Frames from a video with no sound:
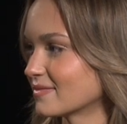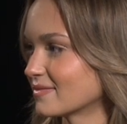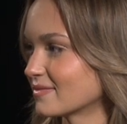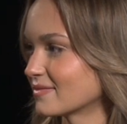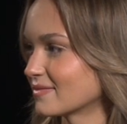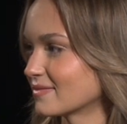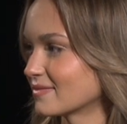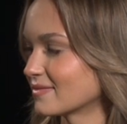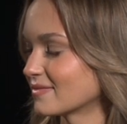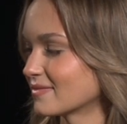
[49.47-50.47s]

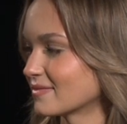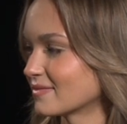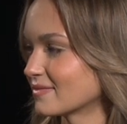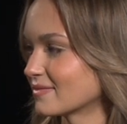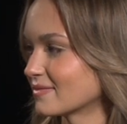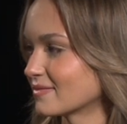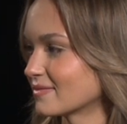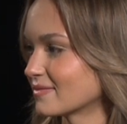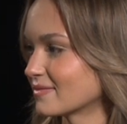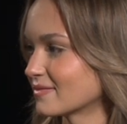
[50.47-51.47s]

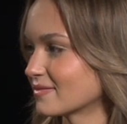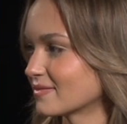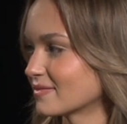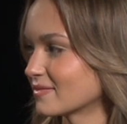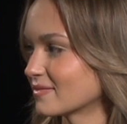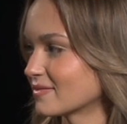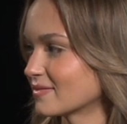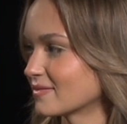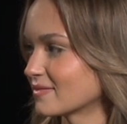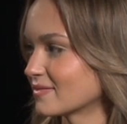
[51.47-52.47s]

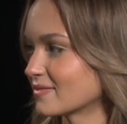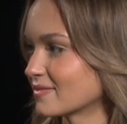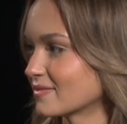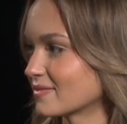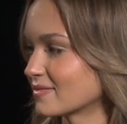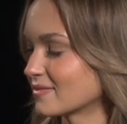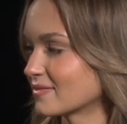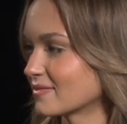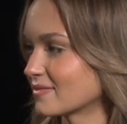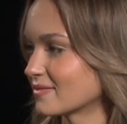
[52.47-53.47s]

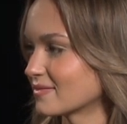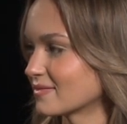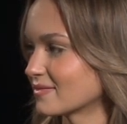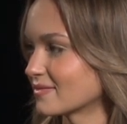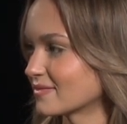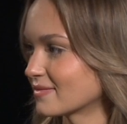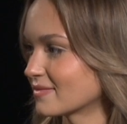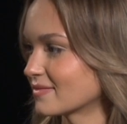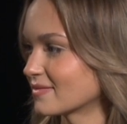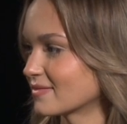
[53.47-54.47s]

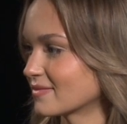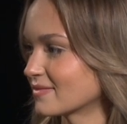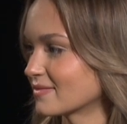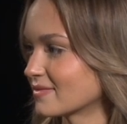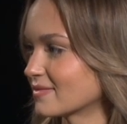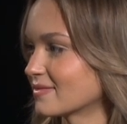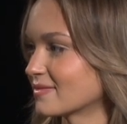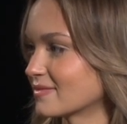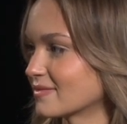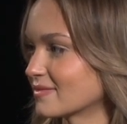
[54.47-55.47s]

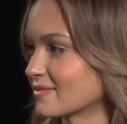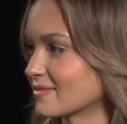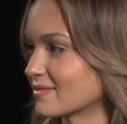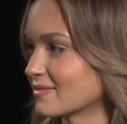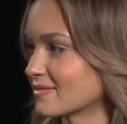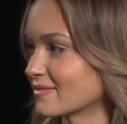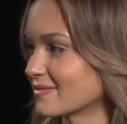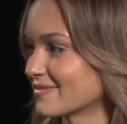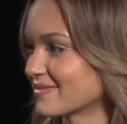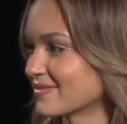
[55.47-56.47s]

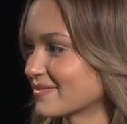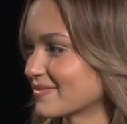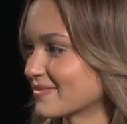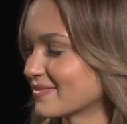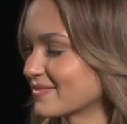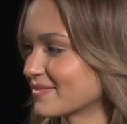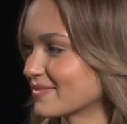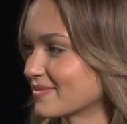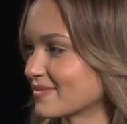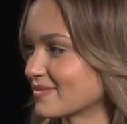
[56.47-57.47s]
(silent)